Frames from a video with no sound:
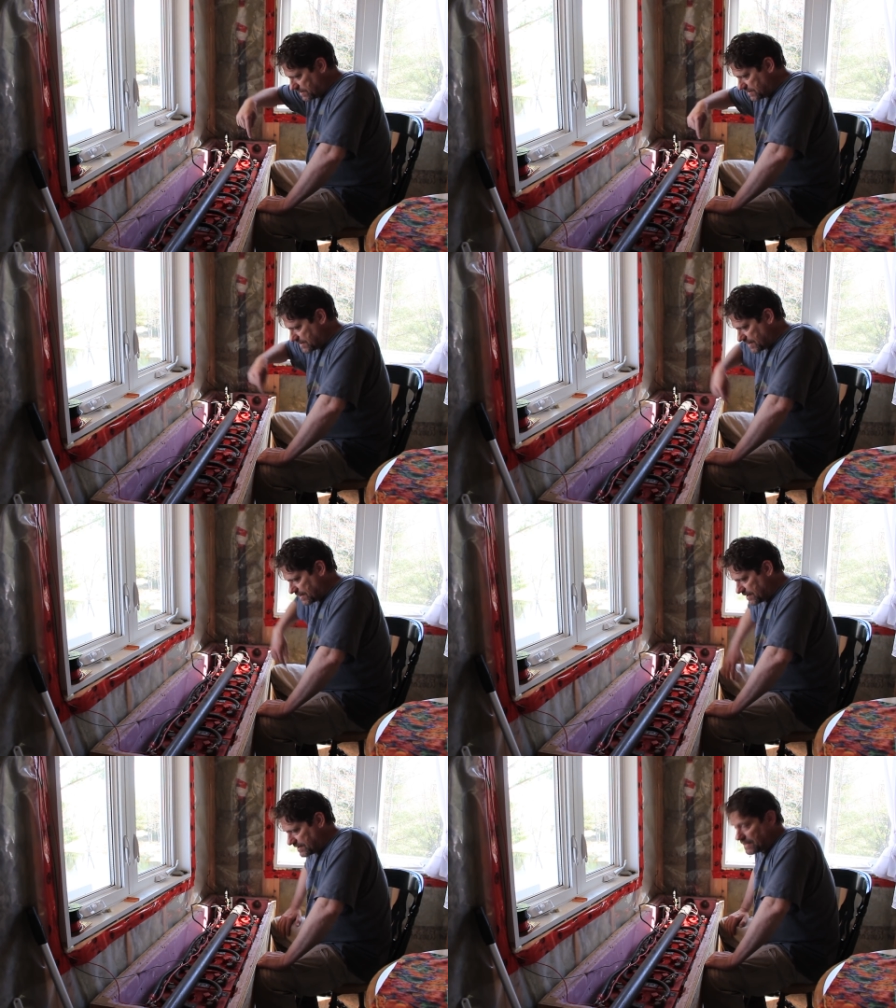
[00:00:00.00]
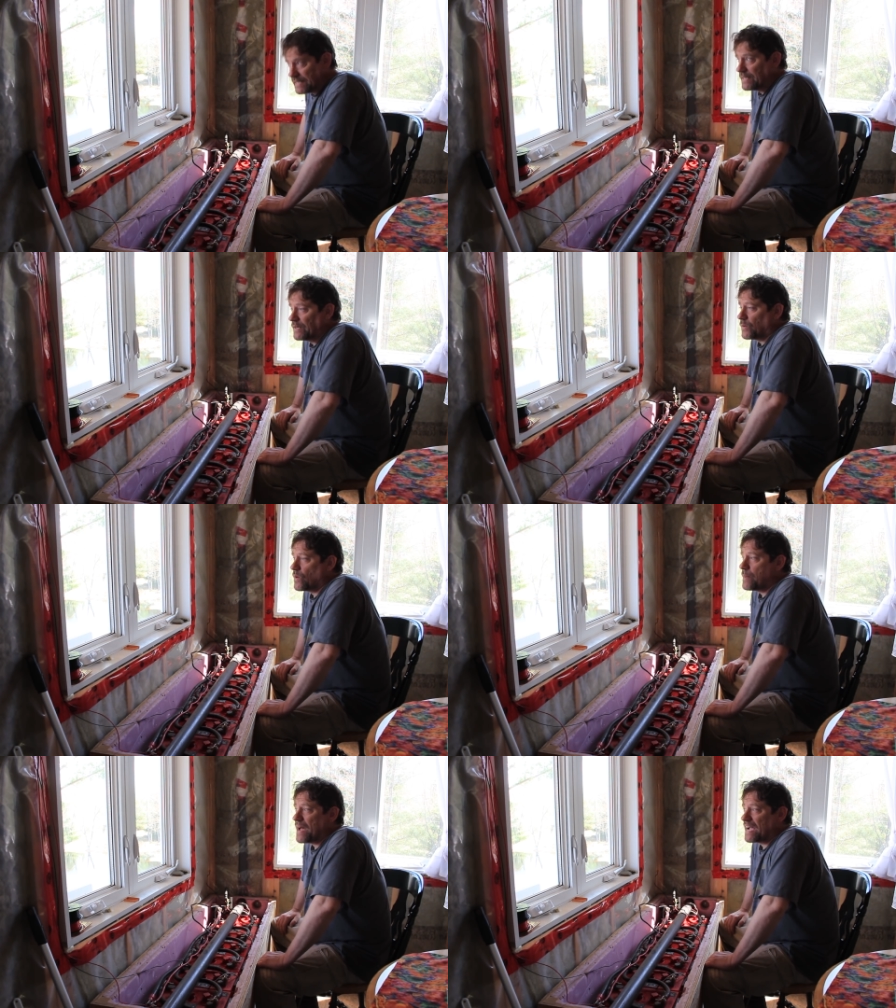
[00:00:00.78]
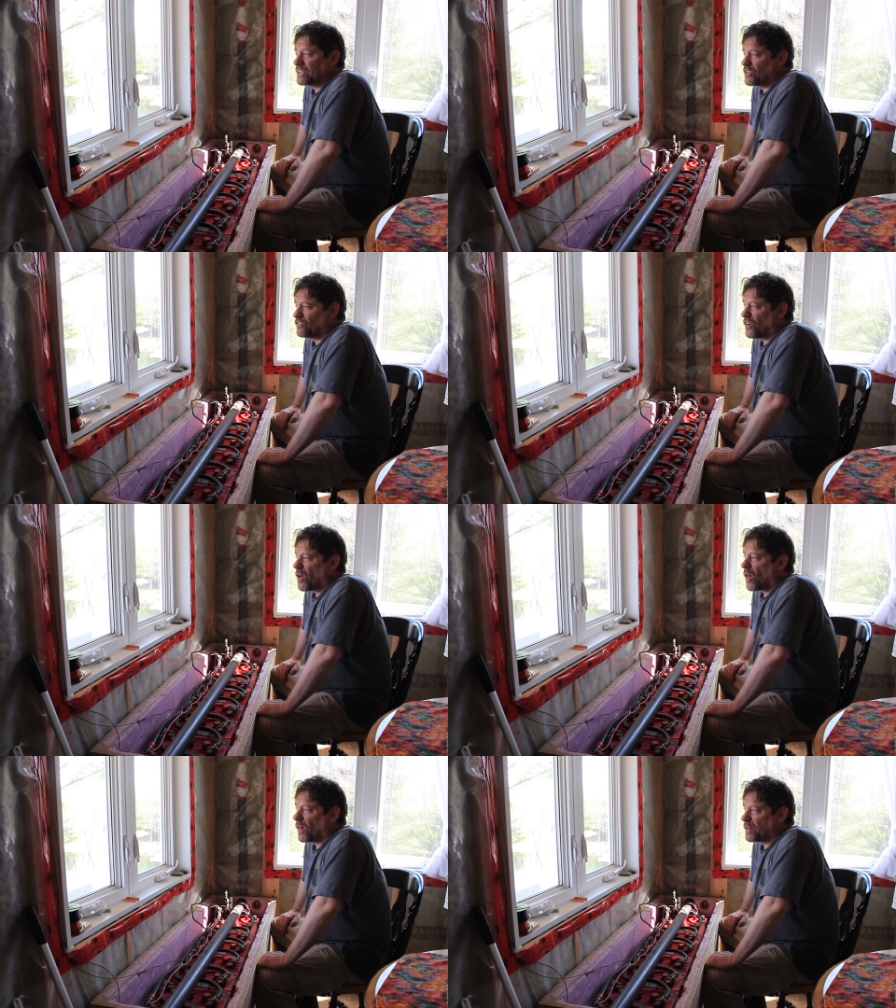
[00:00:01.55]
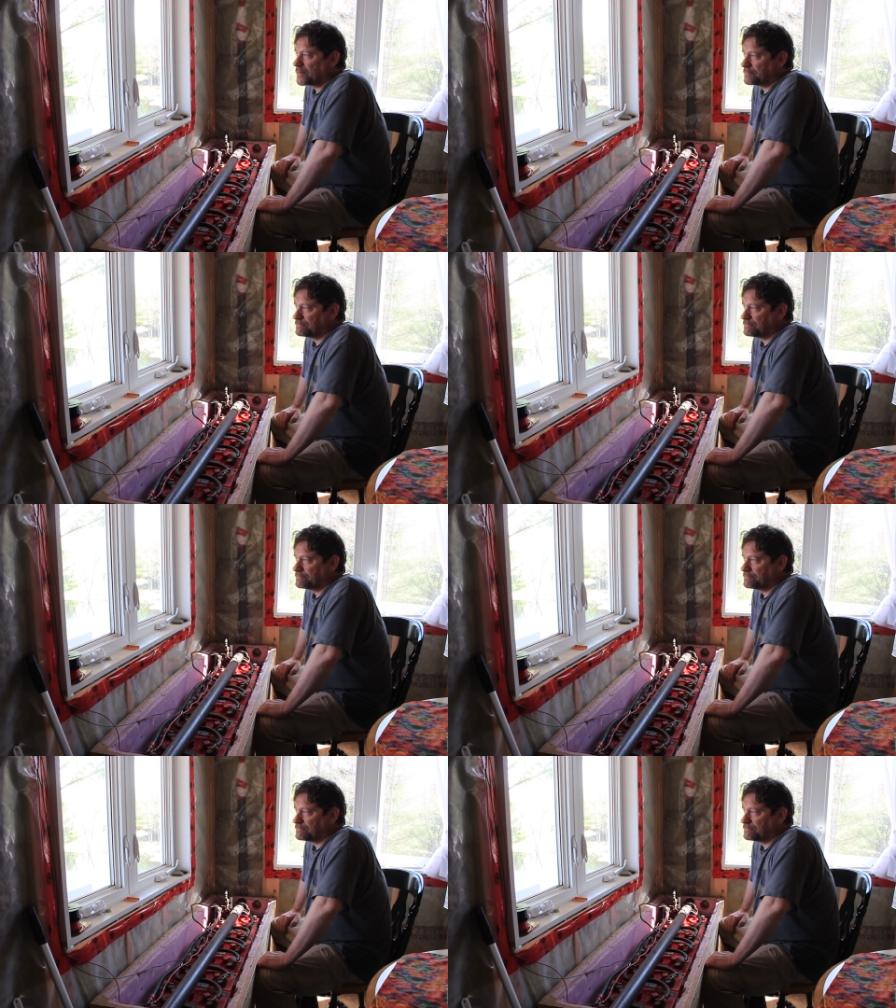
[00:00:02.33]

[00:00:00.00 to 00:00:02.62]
inside way back in the fall.